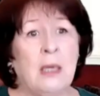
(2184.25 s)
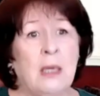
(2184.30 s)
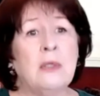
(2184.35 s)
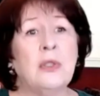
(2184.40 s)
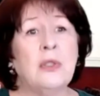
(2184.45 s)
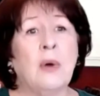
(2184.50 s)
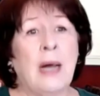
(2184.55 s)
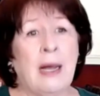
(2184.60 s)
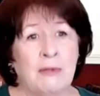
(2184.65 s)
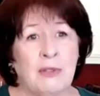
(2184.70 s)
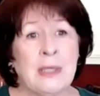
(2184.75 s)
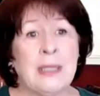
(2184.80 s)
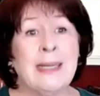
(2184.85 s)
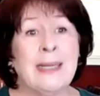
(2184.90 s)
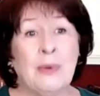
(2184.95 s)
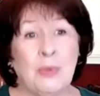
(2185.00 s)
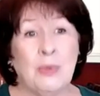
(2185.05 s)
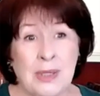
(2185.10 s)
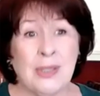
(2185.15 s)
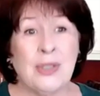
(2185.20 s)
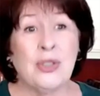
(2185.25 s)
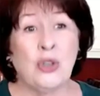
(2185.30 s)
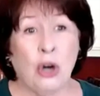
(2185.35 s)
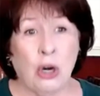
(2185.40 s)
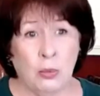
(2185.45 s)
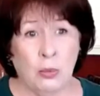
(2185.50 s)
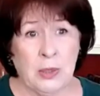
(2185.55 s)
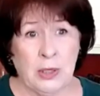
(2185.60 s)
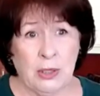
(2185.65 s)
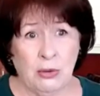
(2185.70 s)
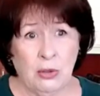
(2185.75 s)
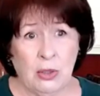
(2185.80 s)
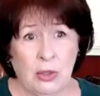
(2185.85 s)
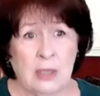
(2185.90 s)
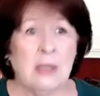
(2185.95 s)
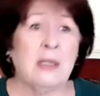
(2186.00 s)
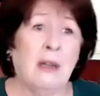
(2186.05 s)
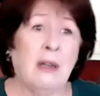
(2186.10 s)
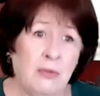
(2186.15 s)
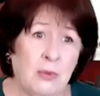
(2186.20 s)
So obviously they would start with the good
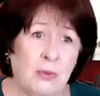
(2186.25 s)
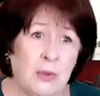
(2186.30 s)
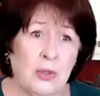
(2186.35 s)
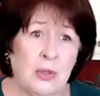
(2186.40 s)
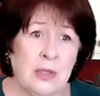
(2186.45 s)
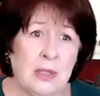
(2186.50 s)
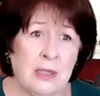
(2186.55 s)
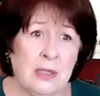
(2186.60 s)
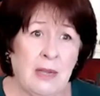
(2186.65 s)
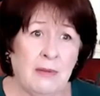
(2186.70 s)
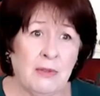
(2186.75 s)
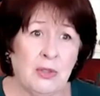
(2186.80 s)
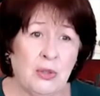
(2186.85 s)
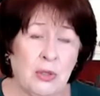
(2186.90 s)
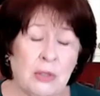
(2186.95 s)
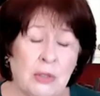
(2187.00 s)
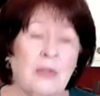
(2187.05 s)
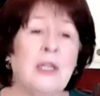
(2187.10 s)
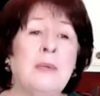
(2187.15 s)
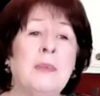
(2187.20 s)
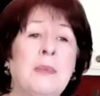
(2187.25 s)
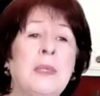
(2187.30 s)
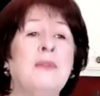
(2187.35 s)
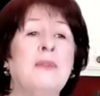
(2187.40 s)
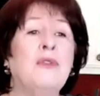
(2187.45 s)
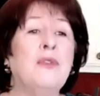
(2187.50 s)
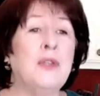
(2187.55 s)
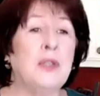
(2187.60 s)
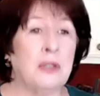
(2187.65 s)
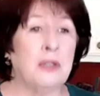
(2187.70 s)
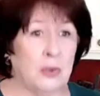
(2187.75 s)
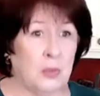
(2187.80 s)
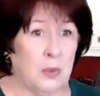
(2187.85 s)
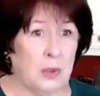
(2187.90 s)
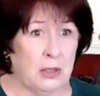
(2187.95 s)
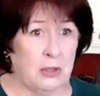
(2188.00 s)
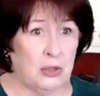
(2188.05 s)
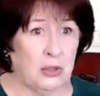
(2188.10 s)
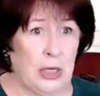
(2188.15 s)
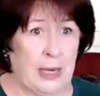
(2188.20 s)
stuff, which is the Devonshire cream, and then finish with
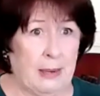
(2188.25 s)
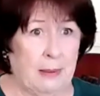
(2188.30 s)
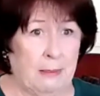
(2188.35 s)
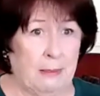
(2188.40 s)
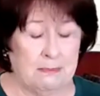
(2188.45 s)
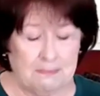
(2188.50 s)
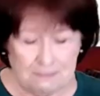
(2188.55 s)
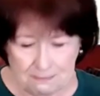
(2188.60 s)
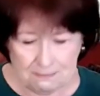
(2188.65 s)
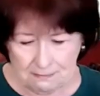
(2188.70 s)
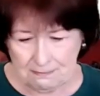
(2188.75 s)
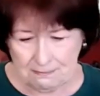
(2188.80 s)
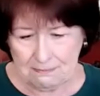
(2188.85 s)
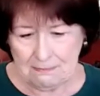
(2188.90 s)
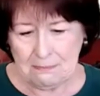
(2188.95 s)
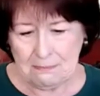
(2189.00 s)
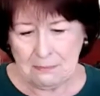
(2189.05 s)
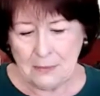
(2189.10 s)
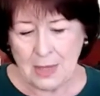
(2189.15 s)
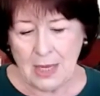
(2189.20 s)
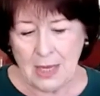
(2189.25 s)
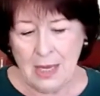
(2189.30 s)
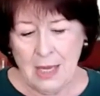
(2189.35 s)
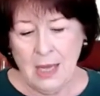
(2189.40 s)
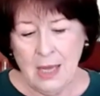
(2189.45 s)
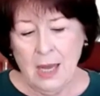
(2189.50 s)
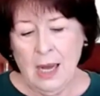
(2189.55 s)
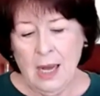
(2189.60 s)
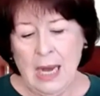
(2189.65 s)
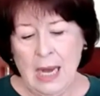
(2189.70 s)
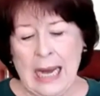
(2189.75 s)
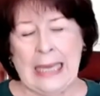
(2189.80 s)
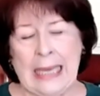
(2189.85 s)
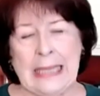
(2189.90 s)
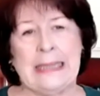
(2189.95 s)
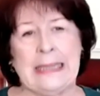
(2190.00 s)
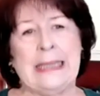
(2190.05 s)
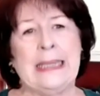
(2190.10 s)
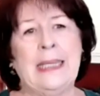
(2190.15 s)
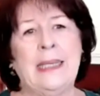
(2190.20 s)
the jam. High
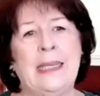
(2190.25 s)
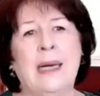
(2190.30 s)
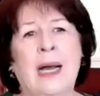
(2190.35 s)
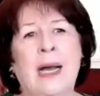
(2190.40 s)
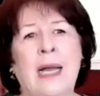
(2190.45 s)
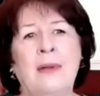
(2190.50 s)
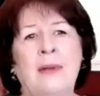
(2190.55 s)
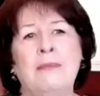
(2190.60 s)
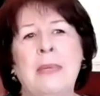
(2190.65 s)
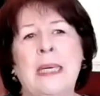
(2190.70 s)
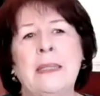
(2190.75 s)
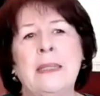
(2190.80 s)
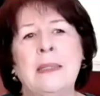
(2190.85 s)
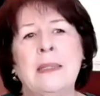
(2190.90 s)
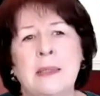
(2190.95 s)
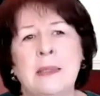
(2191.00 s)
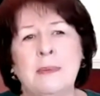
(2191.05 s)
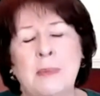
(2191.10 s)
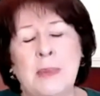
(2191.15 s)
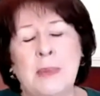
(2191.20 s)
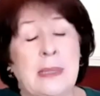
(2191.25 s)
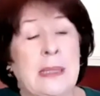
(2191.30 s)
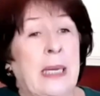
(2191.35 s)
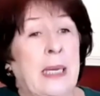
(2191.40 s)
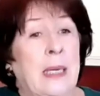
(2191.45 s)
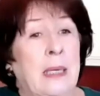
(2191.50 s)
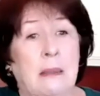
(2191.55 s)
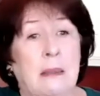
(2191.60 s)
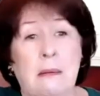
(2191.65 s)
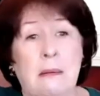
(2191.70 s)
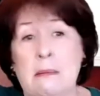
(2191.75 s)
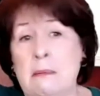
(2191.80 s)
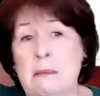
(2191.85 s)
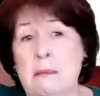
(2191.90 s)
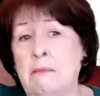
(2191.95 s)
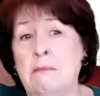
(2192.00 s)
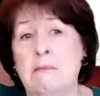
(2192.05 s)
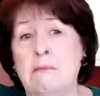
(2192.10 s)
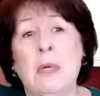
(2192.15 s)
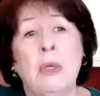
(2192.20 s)
tea. I've made this mistake
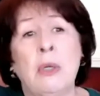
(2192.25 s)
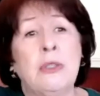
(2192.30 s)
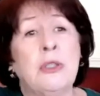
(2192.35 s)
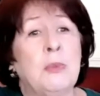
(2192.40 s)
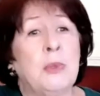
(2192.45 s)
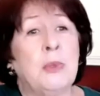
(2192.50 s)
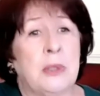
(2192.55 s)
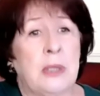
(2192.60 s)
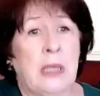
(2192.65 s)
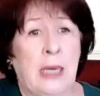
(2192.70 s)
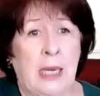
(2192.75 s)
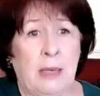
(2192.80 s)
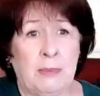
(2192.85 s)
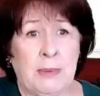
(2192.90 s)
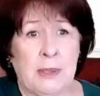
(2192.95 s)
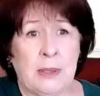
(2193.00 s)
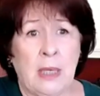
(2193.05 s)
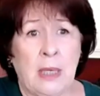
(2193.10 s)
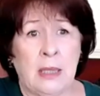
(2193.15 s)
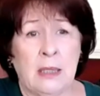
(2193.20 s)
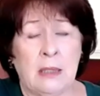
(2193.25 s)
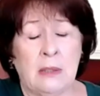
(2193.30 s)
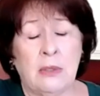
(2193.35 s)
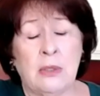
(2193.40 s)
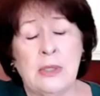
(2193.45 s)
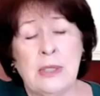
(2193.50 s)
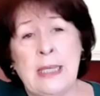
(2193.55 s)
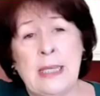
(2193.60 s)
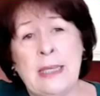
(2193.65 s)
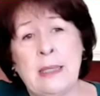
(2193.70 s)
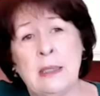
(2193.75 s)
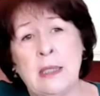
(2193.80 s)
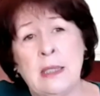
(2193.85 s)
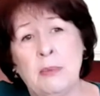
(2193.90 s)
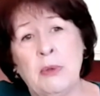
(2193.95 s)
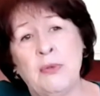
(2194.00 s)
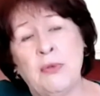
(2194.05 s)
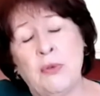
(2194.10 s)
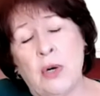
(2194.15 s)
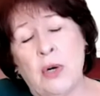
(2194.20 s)
multiple times, not understanding
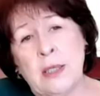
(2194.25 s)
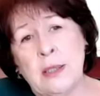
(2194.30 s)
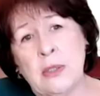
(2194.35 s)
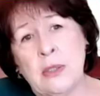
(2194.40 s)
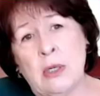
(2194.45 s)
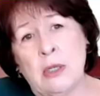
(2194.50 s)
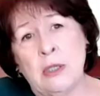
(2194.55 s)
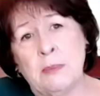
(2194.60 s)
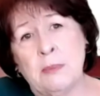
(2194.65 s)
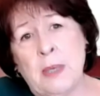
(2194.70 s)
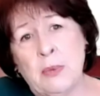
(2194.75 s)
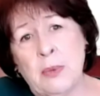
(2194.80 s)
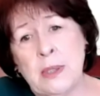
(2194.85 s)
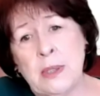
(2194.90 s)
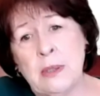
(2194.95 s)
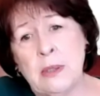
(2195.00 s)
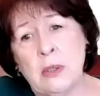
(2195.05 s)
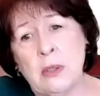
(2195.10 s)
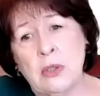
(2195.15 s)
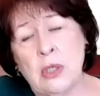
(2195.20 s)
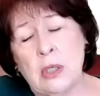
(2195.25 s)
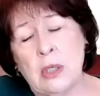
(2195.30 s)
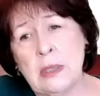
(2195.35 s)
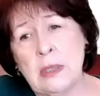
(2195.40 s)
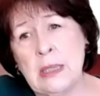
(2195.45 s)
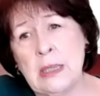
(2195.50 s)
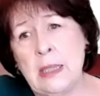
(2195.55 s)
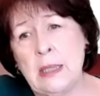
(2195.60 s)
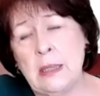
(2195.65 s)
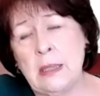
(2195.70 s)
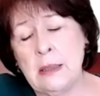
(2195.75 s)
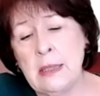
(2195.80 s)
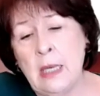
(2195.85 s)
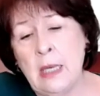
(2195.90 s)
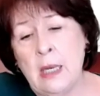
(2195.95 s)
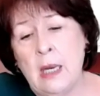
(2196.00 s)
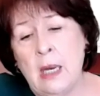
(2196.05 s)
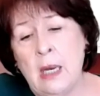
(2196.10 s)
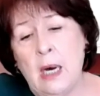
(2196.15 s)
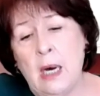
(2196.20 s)
before I started my research on teas.
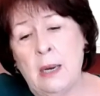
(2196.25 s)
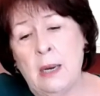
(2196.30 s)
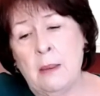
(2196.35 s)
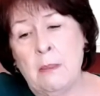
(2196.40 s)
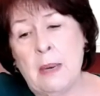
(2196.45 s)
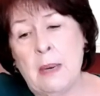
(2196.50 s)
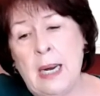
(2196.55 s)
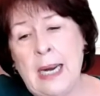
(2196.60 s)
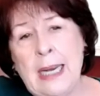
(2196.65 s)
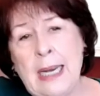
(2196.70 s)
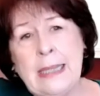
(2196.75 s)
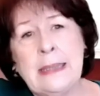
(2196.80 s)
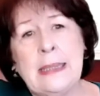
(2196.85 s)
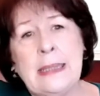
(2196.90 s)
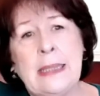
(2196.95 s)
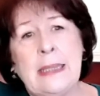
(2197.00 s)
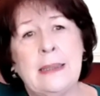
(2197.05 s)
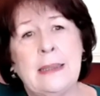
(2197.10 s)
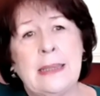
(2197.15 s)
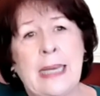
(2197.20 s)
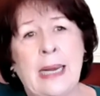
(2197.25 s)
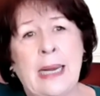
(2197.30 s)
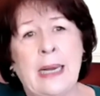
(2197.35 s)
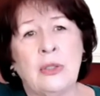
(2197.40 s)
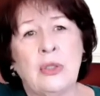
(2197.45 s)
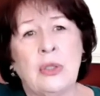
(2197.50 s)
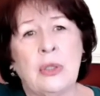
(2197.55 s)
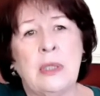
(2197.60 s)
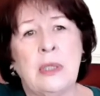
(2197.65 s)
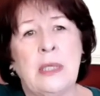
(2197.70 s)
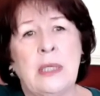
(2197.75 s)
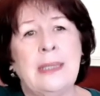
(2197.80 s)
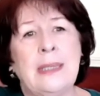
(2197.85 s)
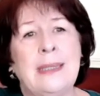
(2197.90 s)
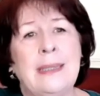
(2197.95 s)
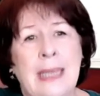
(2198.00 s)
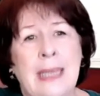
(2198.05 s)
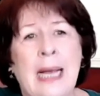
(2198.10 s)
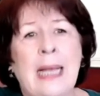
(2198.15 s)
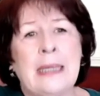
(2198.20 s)
High tea is actually
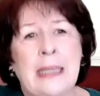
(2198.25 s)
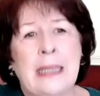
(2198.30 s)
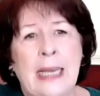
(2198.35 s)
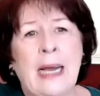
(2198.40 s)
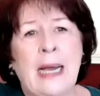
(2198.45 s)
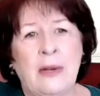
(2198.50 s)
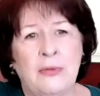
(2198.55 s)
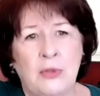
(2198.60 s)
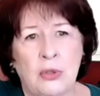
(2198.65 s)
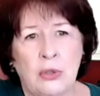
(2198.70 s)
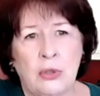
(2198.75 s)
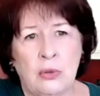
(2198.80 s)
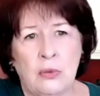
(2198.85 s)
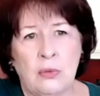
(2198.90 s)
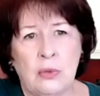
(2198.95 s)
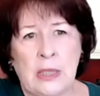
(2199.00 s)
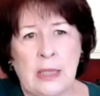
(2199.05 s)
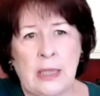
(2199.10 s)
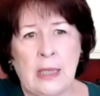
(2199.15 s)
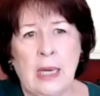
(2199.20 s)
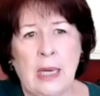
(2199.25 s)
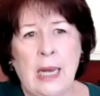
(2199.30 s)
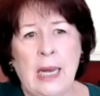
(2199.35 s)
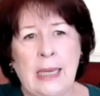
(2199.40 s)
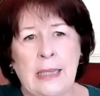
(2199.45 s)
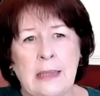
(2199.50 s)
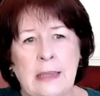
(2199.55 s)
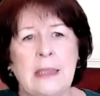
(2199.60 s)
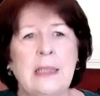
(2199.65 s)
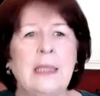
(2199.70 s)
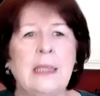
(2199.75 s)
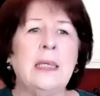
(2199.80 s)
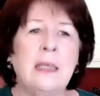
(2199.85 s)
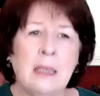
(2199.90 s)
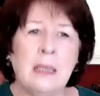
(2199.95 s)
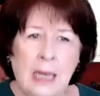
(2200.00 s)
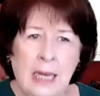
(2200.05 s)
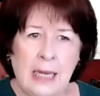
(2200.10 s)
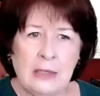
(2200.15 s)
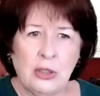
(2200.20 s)
not the afternoon tea. High tea,
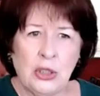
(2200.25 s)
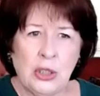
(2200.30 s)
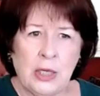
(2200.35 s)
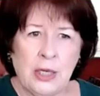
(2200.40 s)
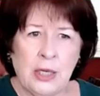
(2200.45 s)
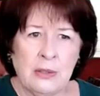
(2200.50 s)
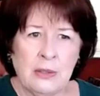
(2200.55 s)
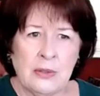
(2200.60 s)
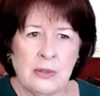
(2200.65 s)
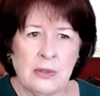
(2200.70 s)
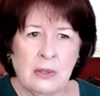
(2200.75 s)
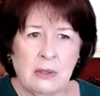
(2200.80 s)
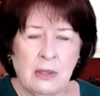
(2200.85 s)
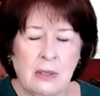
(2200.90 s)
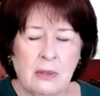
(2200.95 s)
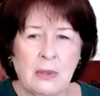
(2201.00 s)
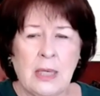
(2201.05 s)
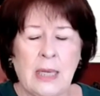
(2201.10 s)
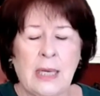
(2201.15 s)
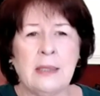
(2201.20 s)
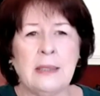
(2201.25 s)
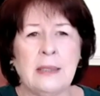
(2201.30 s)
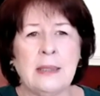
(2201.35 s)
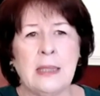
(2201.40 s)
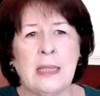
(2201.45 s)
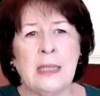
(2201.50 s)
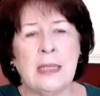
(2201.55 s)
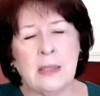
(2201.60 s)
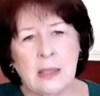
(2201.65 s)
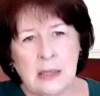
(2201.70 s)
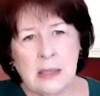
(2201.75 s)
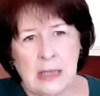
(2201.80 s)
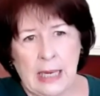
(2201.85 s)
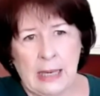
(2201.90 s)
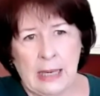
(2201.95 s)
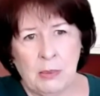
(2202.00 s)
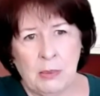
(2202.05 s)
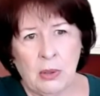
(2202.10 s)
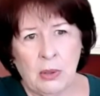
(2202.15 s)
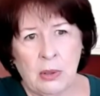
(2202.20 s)
high chairs, okay, sitting at the
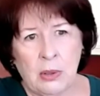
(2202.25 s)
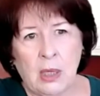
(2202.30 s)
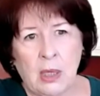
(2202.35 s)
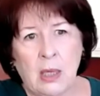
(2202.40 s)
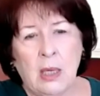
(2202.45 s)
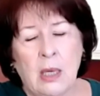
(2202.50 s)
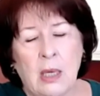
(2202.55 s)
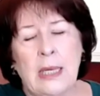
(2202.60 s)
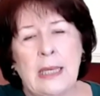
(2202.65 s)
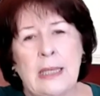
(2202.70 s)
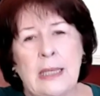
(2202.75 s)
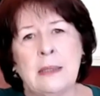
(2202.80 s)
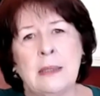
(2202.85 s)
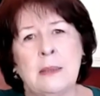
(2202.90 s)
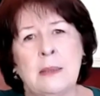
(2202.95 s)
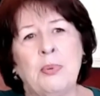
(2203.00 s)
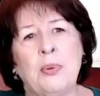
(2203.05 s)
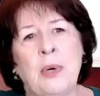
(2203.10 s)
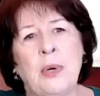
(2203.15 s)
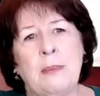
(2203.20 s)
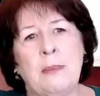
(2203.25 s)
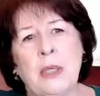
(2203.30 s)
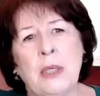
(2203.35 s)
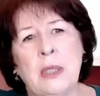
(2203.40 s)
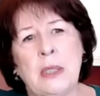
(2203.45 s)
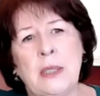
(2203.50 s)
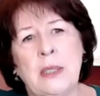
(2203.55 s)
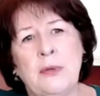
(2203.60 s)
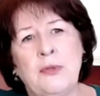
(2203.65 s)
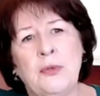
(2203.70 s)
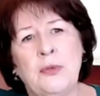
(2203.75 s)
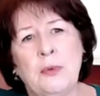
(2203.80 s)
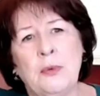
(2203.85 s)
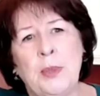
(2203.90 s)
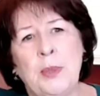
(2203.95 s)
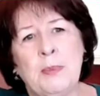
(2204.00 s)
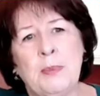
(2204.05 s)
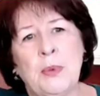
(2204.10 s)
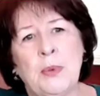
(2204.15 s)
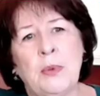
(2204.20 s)
table, is primarily for
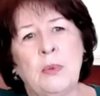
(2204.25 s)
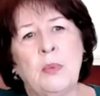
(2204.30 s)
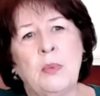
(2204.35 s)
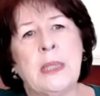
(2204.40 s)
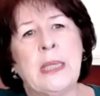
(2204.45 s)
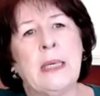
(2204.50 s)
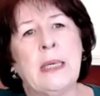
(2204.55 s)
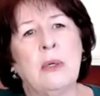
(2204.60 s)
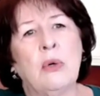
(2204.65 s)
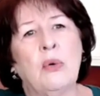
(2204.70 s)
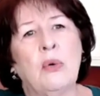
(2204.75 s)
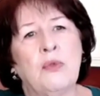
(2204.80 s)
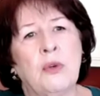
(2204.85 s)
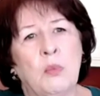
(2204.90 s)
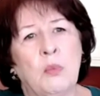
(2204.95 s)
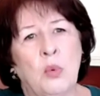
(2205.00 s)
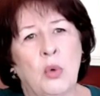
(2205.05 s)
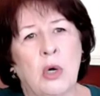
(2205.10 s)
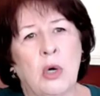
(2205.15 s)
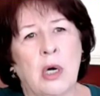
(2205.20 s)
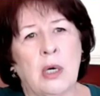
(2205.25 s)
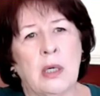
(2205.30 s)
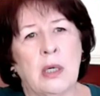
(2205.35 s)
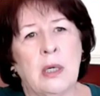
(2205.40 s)
people when they get home from work.